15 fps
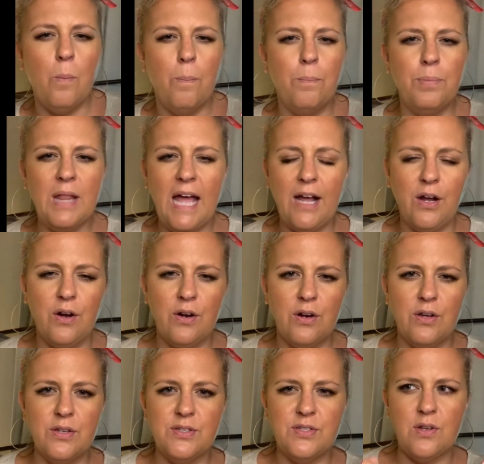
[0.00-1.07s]
Black
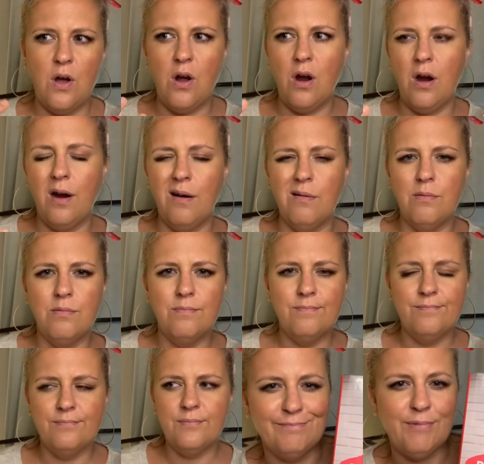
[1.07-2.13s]
girls are
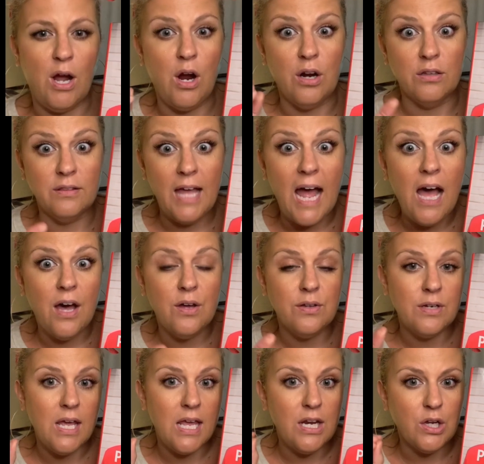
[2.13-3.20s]
loud
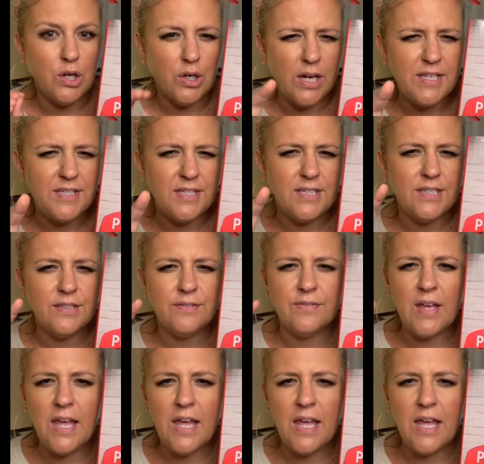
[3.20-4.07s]
and aggressive,